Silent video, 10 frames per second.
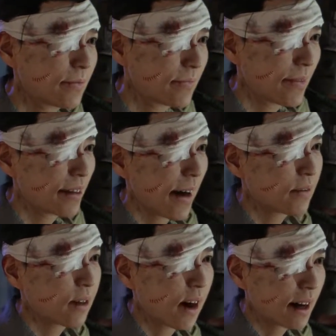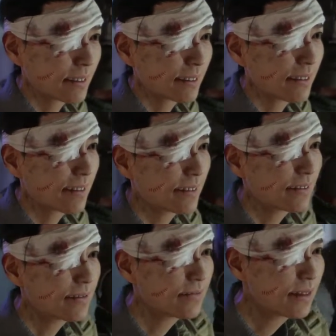They're counting on us.
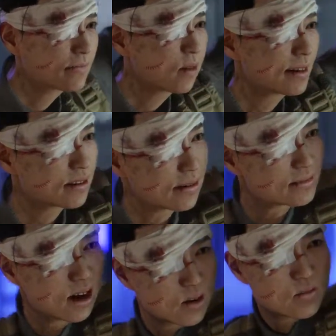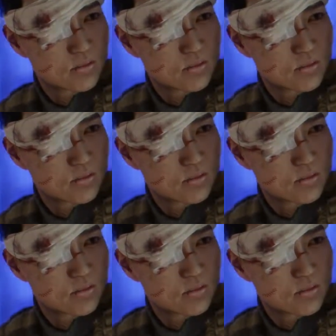Let's not let them down.